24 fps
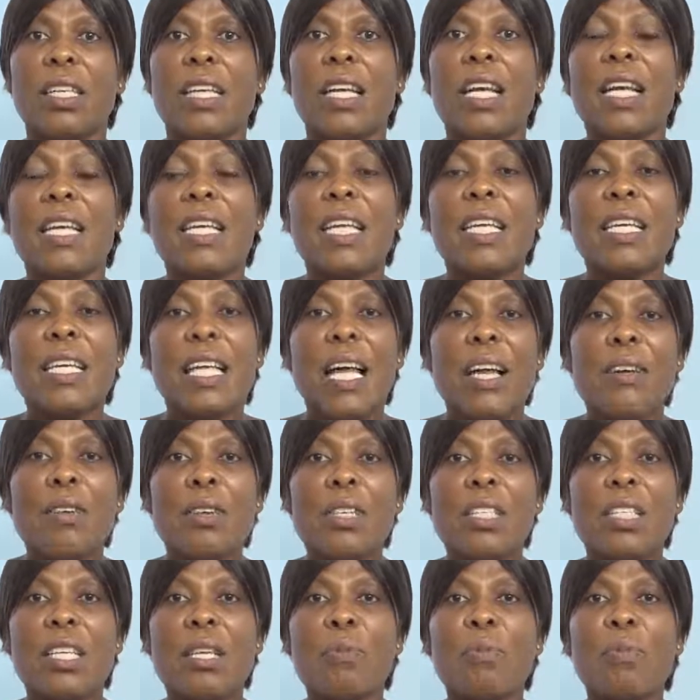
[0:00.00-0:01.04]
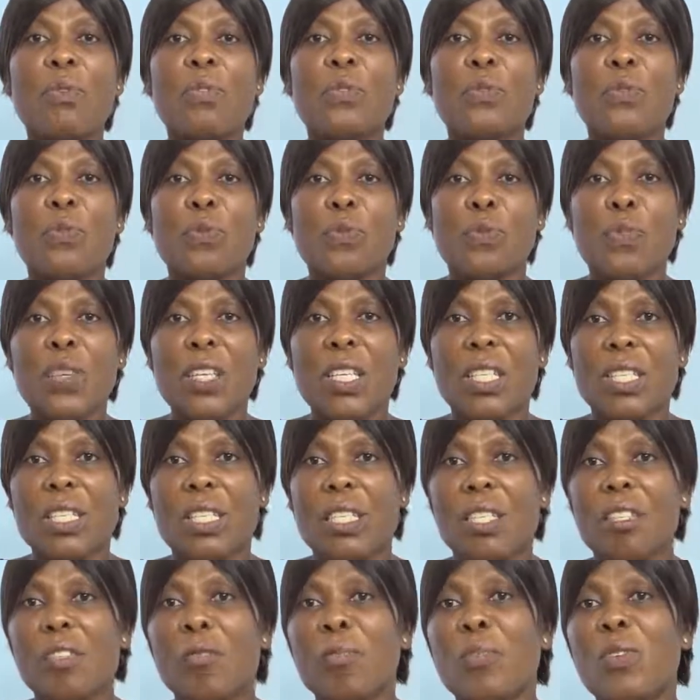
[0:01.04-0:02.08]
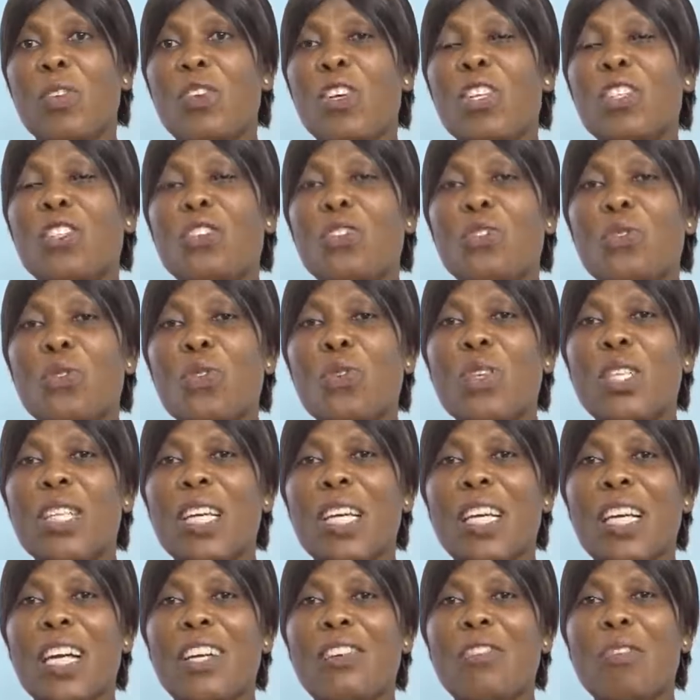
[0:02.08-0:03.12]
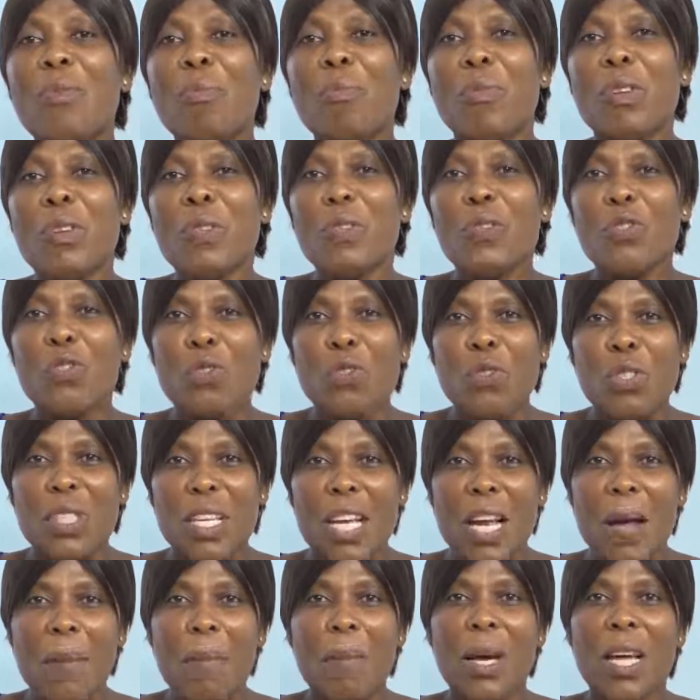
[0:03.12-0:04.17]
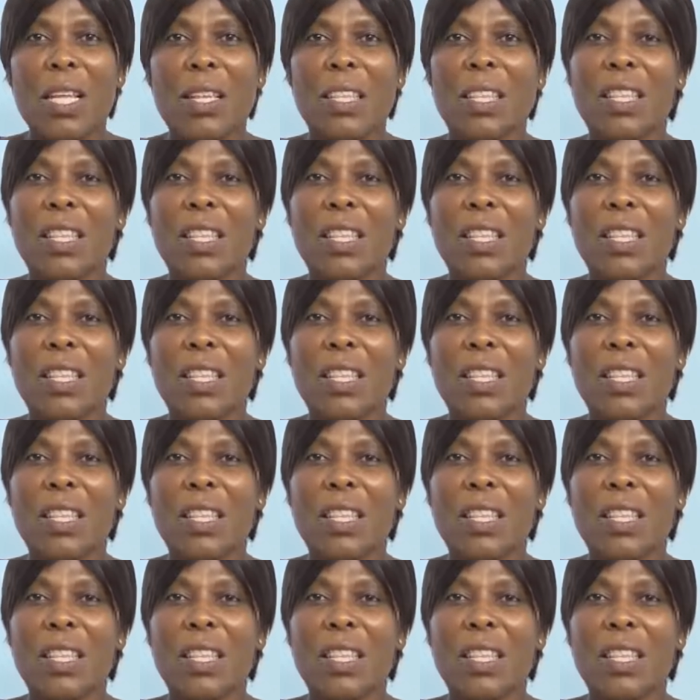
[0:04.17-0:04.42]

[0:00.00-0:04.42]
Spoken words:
And then they are not able to feed because you know they cannot breathe through their mouth.